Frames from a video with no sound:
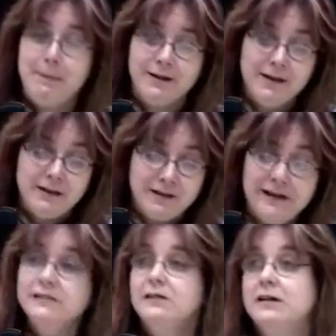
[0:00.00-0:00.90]
But
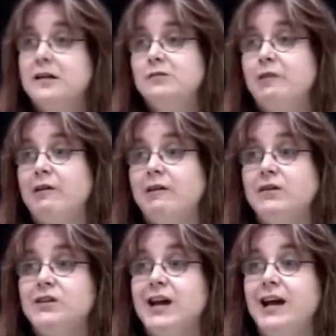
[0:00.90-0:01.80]
these are the
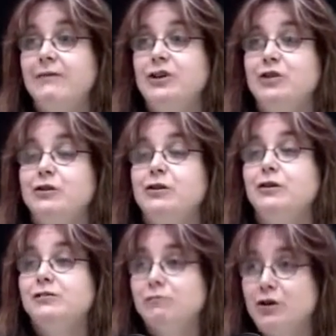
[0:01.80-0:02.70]
experiences you have, and
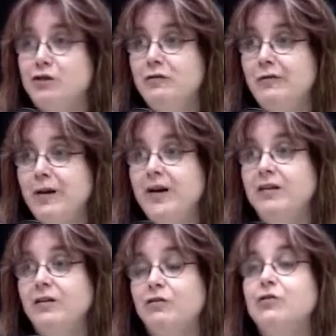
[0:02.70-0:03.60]
it's when you find
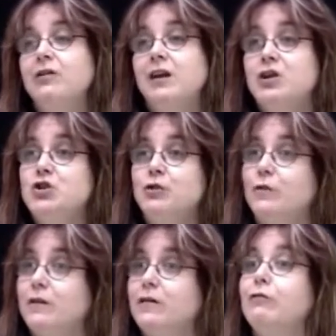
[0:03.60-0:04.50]
a good teacher
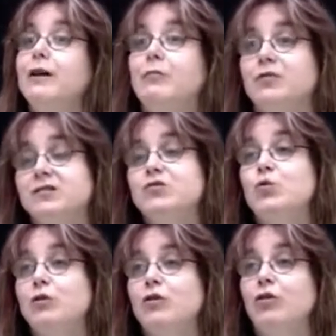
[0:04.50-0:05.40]
that you're able to
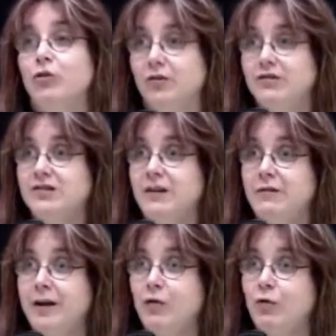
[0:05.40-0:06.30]
sort all this stuff out.